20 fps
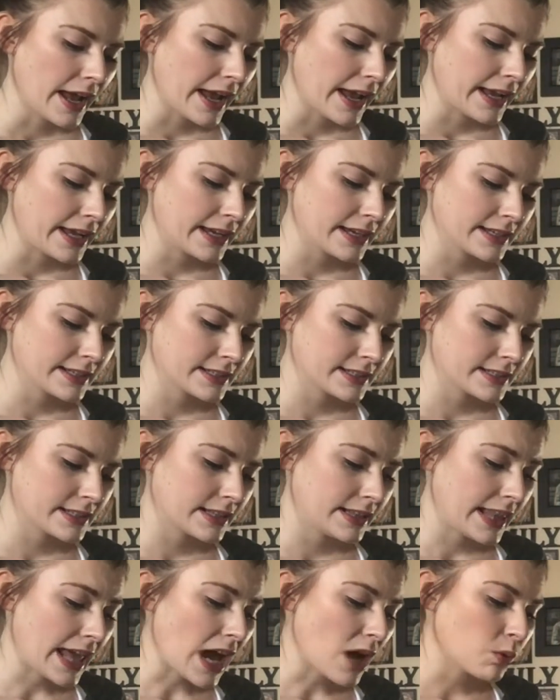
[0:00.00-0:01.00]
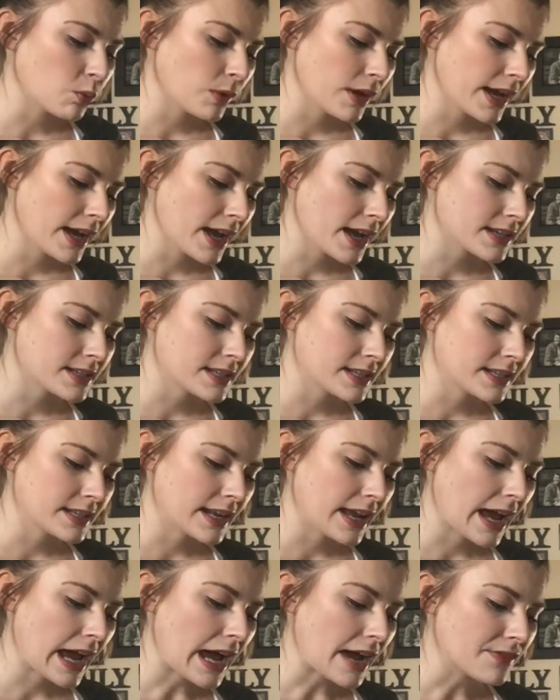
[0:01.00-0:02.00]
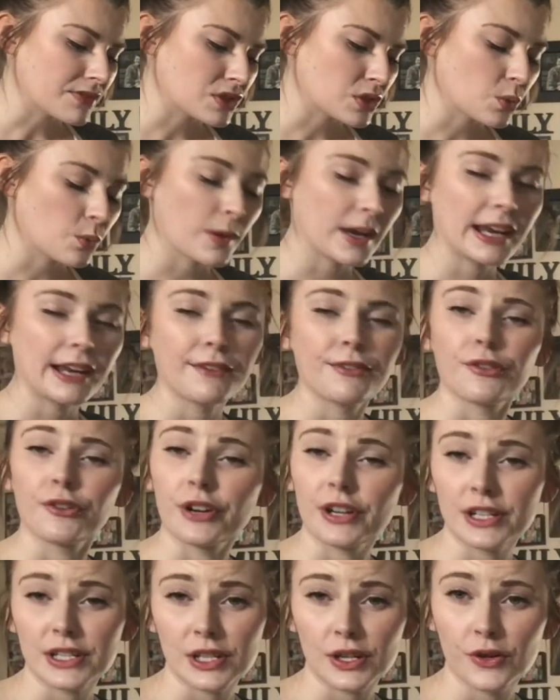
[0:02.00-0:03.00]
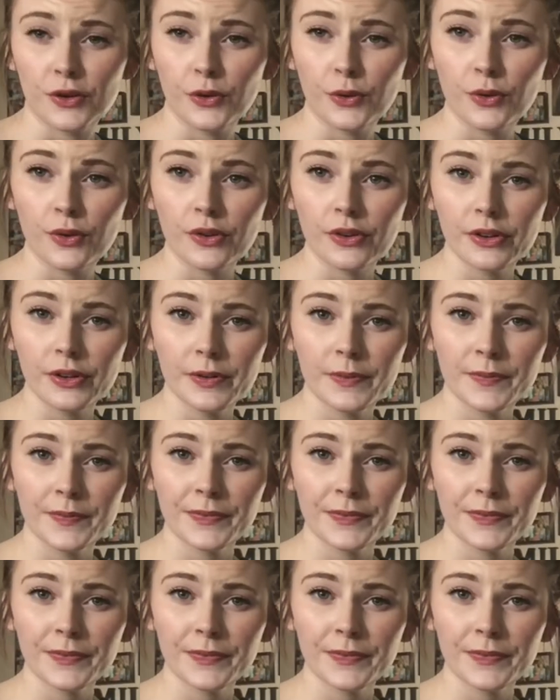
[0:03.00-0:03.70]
And that way I didn't have to wait for it to cool